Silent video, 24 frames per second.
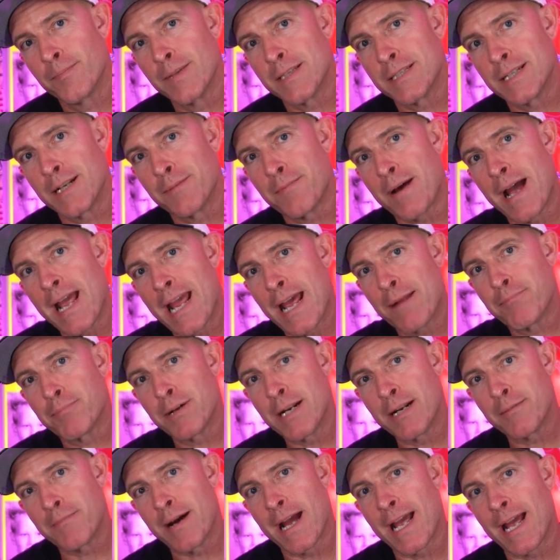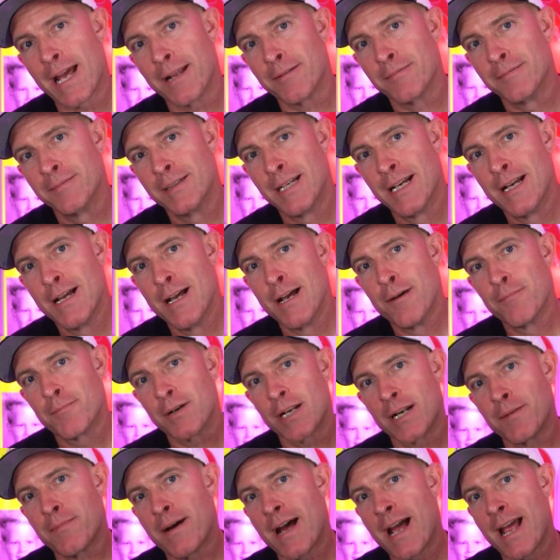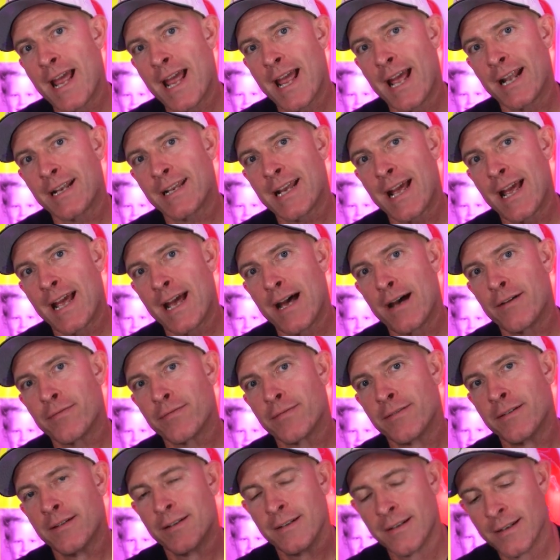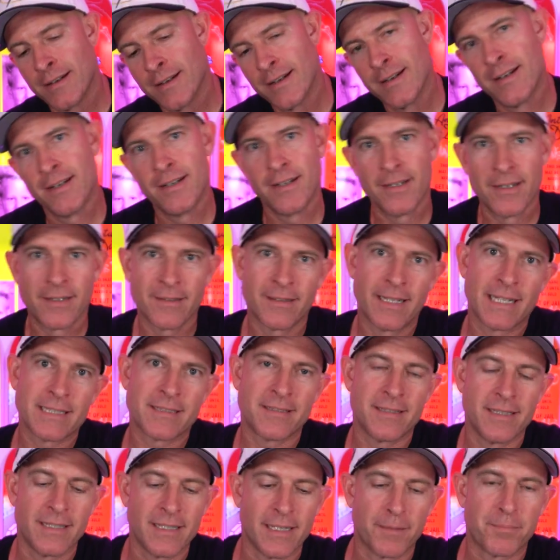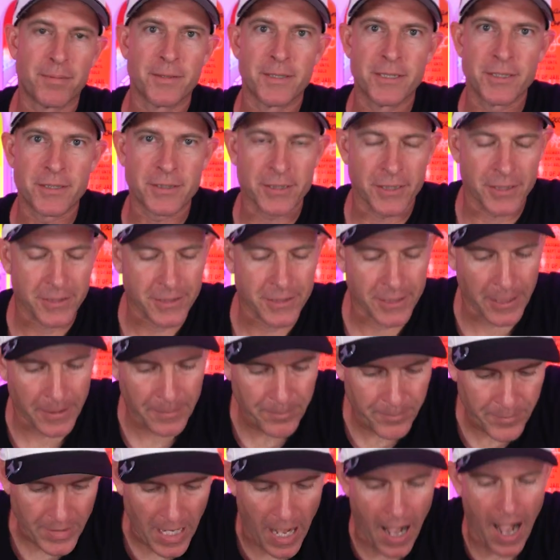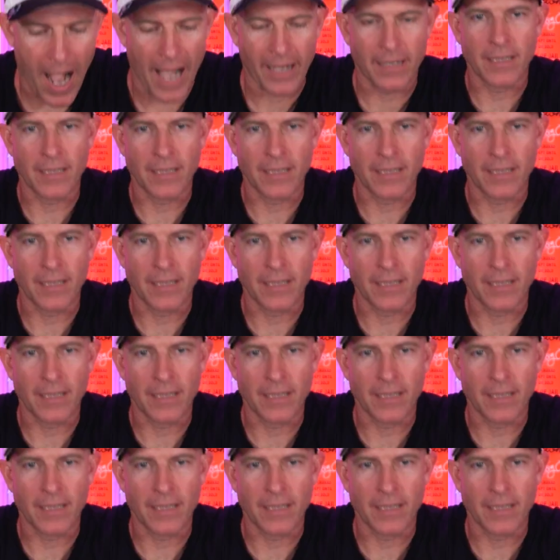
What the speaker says: Is it in my hand? Put it in my hand. Put it in my hand, KF. That's the producer. So, all right,